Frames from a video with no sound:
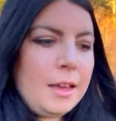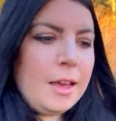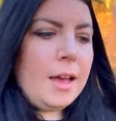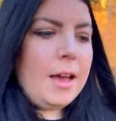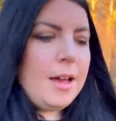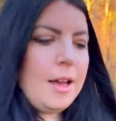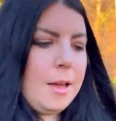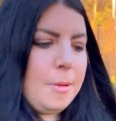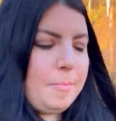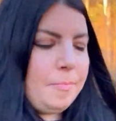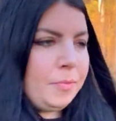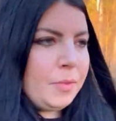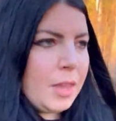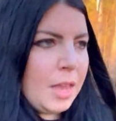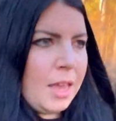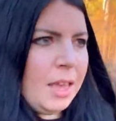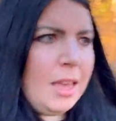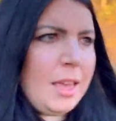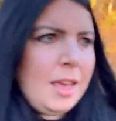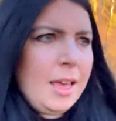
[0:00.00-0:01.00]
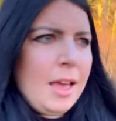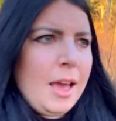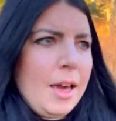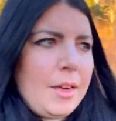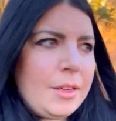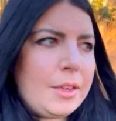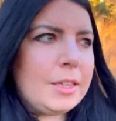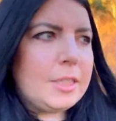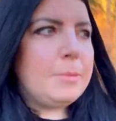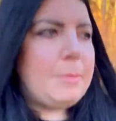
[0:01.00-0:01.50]
I
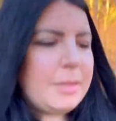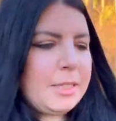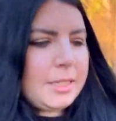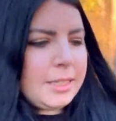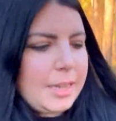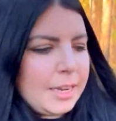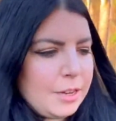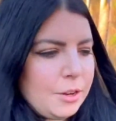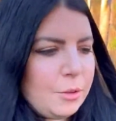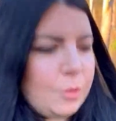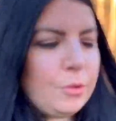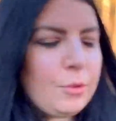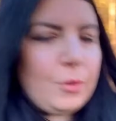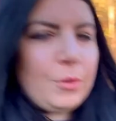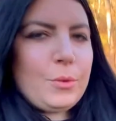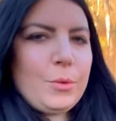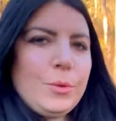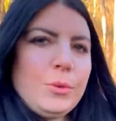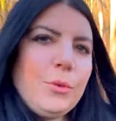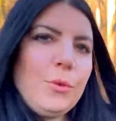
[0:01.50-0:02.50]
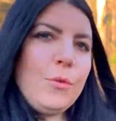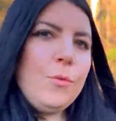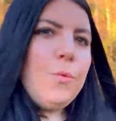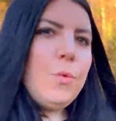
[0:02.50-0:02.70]
think it's meant to take you through sort of